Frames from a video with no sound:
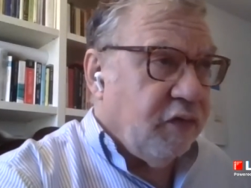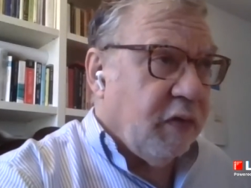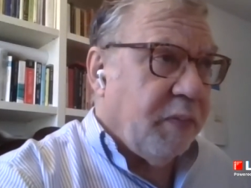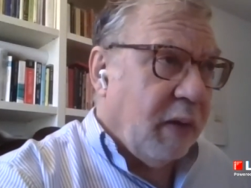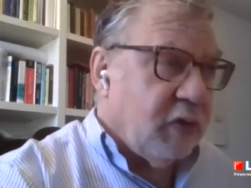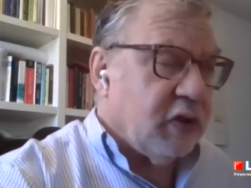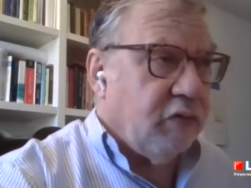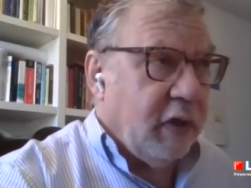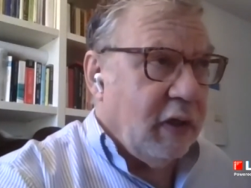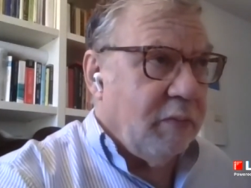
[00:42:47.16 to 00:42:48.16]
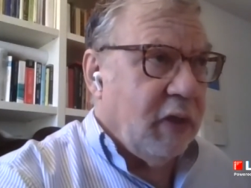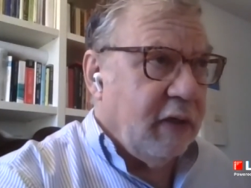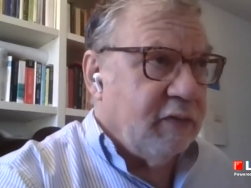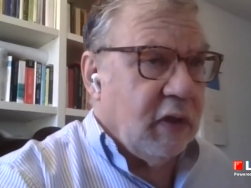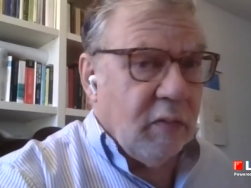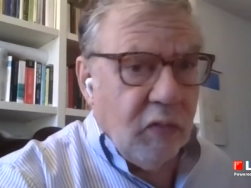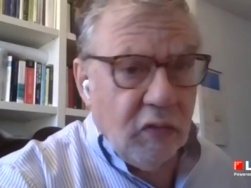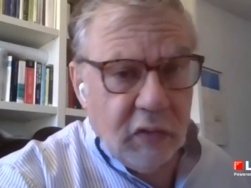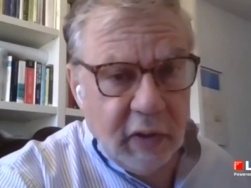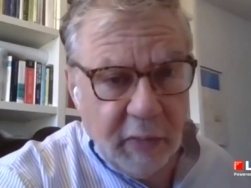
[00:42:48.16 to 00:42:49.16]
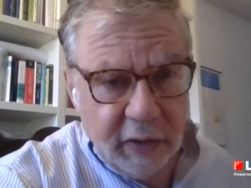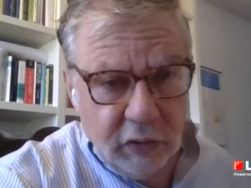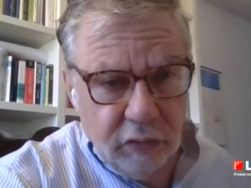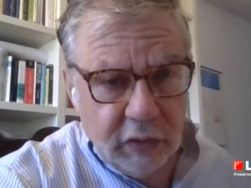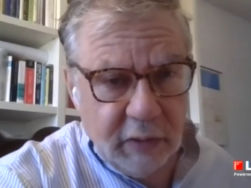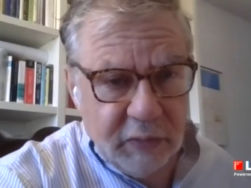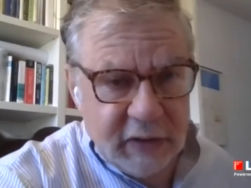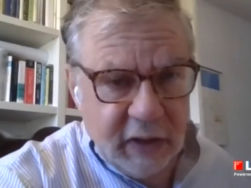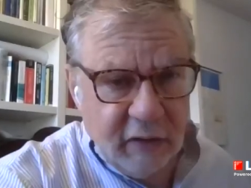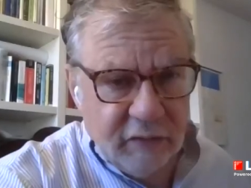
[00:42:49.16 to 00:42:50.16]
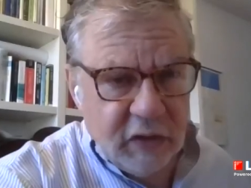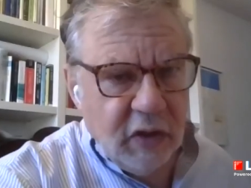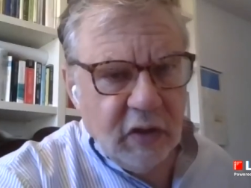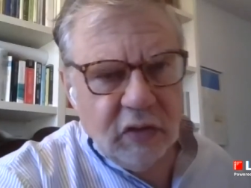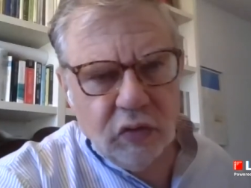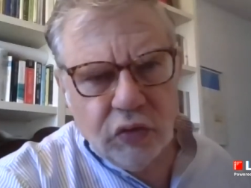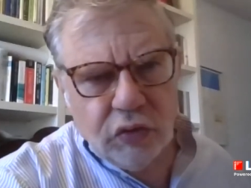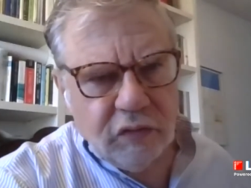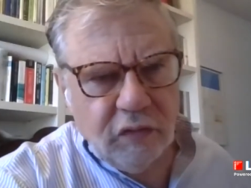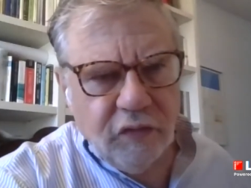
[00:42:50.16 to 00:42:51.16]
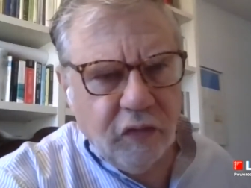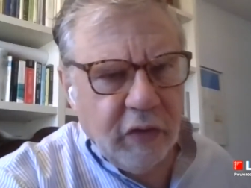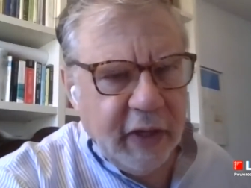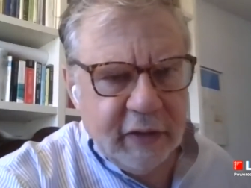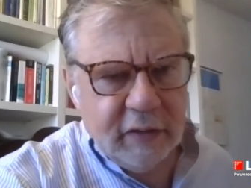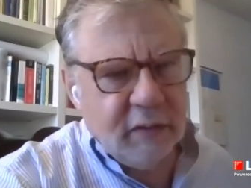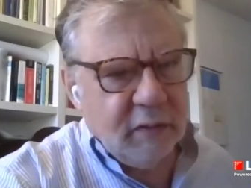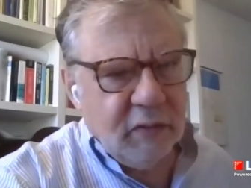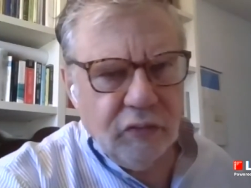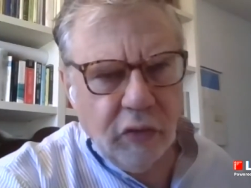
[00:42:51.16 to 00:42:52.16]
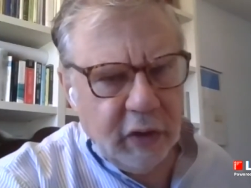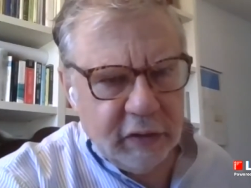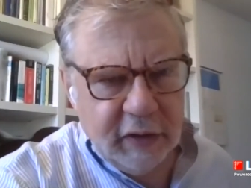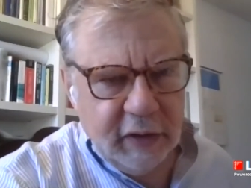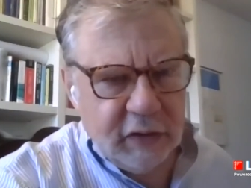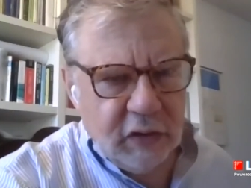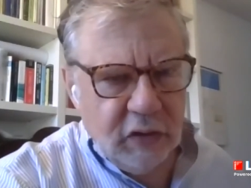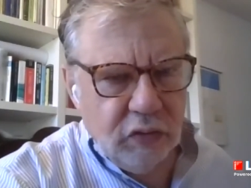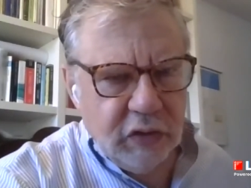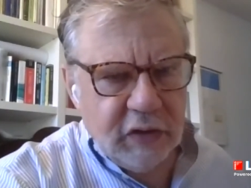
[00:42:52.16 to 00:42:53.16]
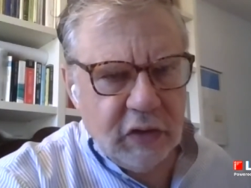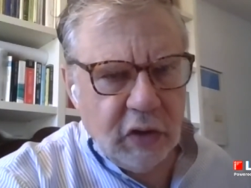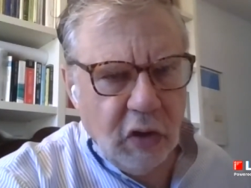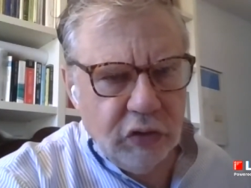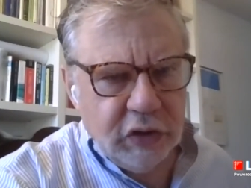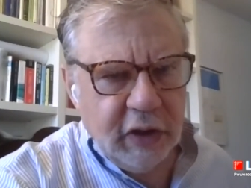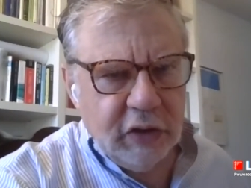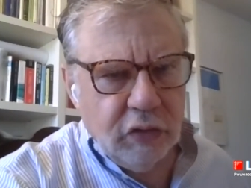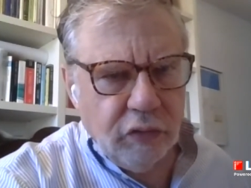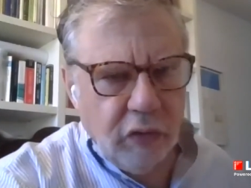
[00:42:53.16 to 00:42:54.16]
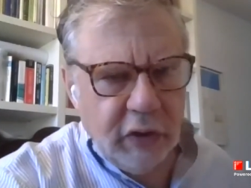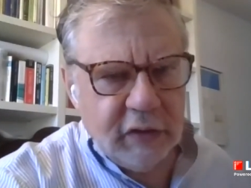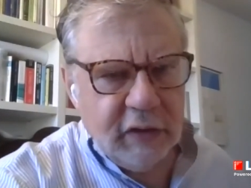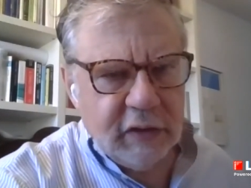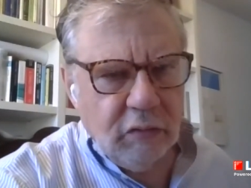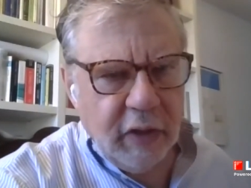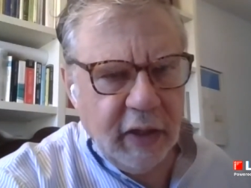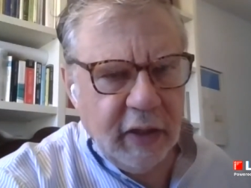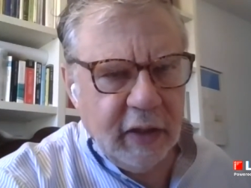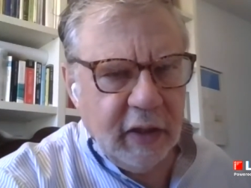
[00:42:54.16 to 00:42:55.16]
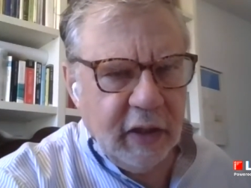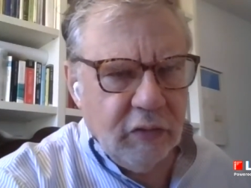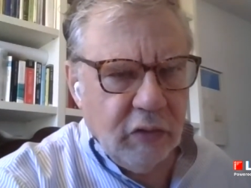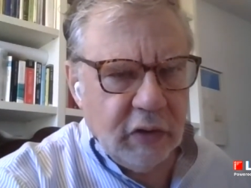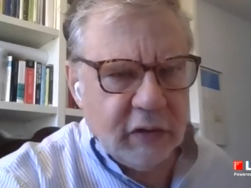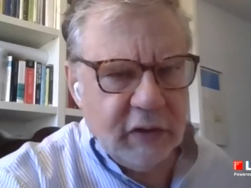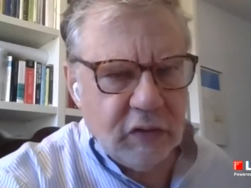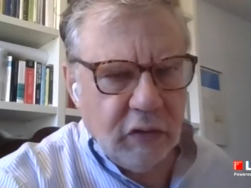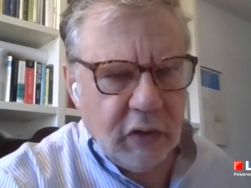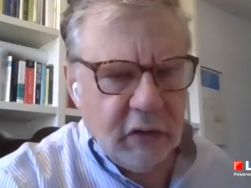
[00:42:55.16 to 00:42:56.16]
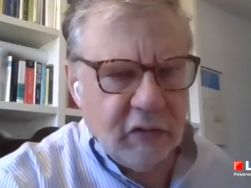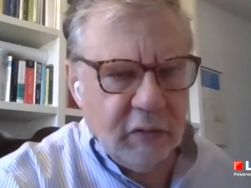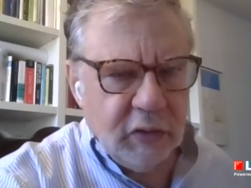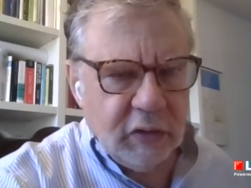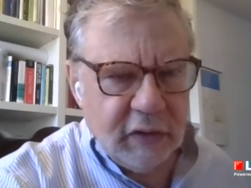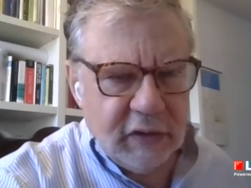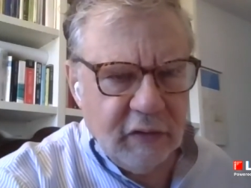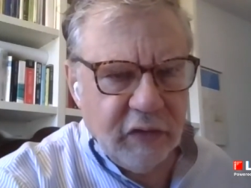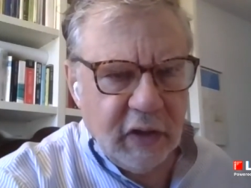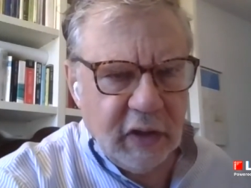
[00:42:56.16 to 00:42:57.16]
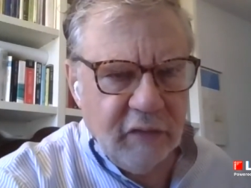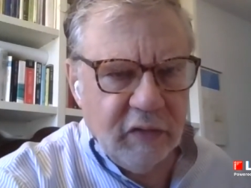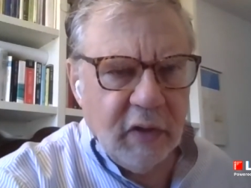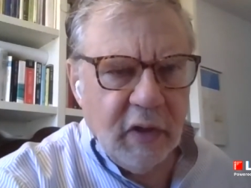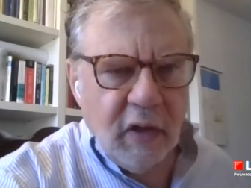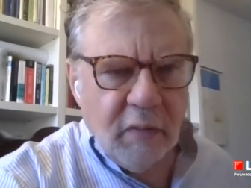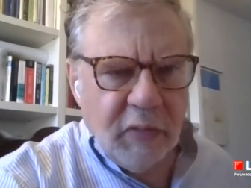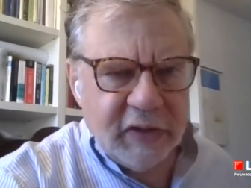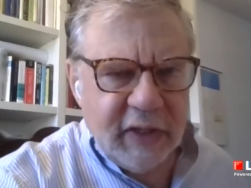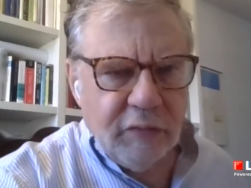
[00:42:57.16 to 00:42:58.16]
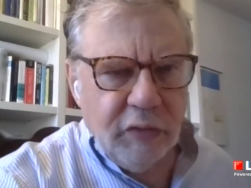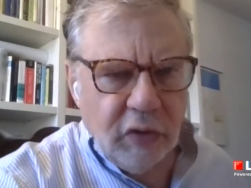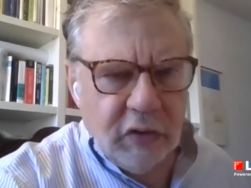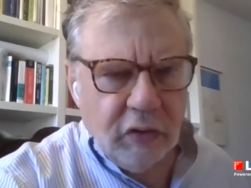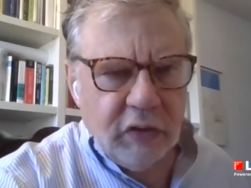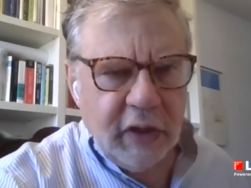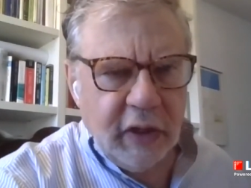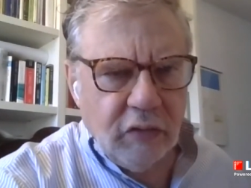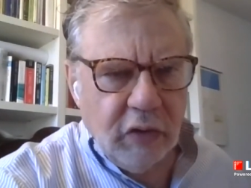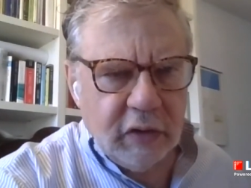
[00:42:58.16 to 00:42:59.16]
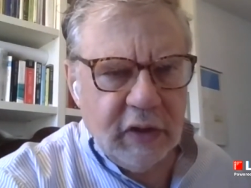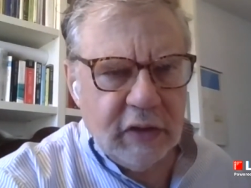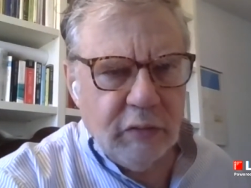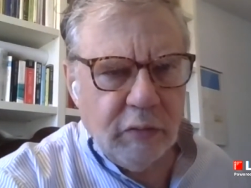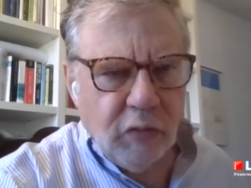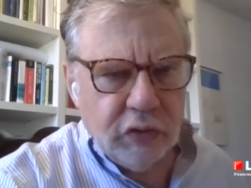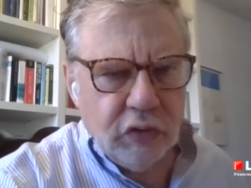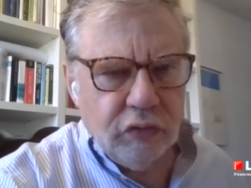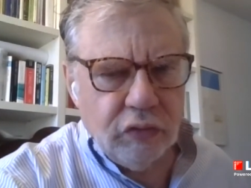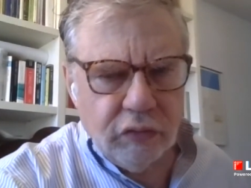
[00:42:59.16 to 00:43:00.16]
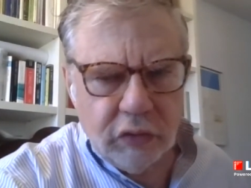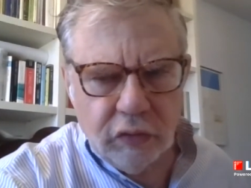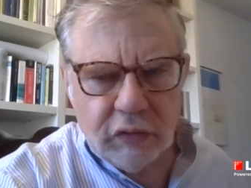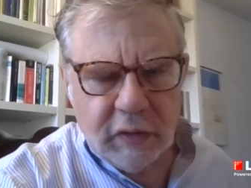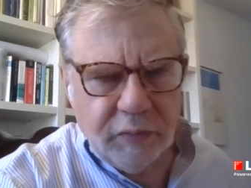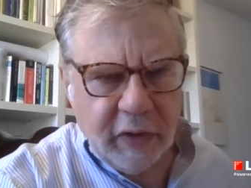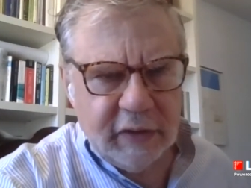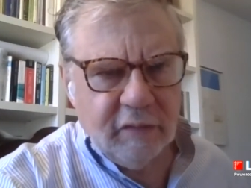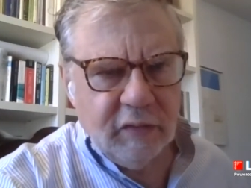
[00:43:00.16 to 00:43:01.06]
if the publisher really believes in the book, they might do it themselves. You should forget royalties. You just negotiate your royalties away and any royalties to the contributors, if they're given, by saying, we're not going to take royalties. We want you to reduce the price